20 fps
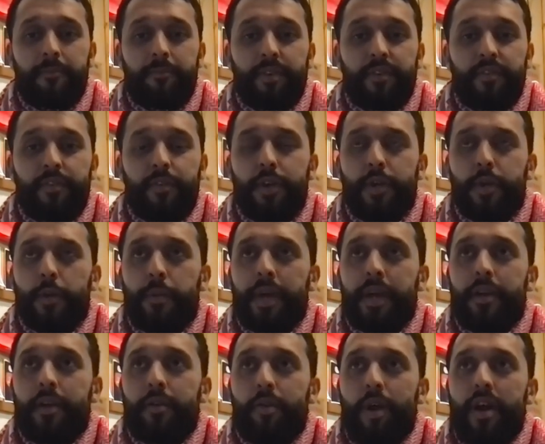before
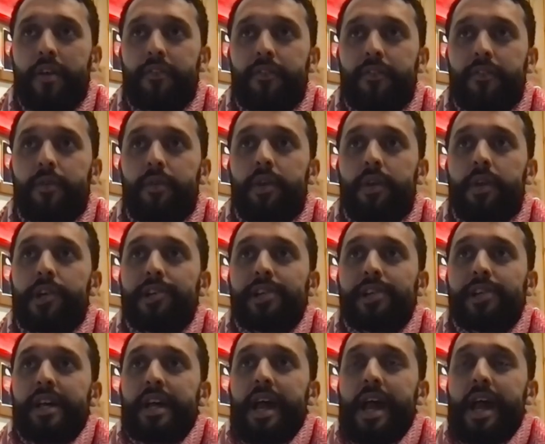European arrival.
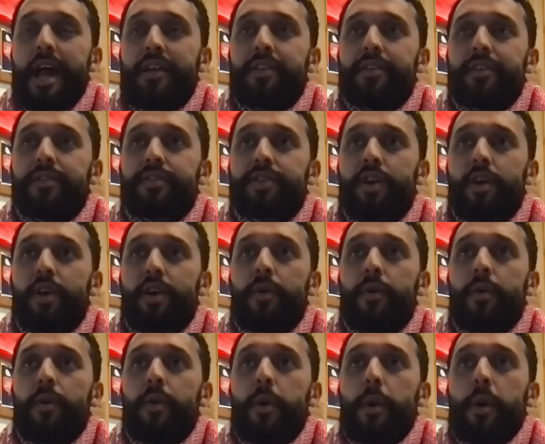And then
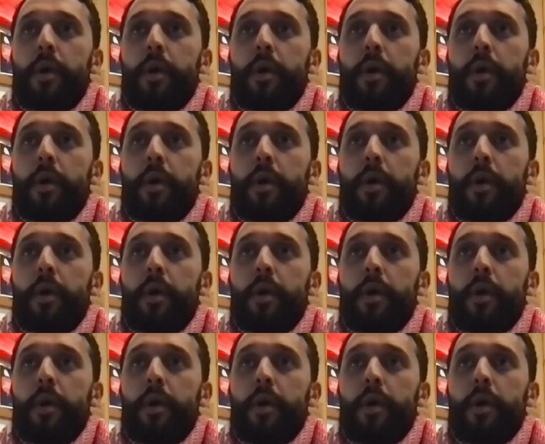so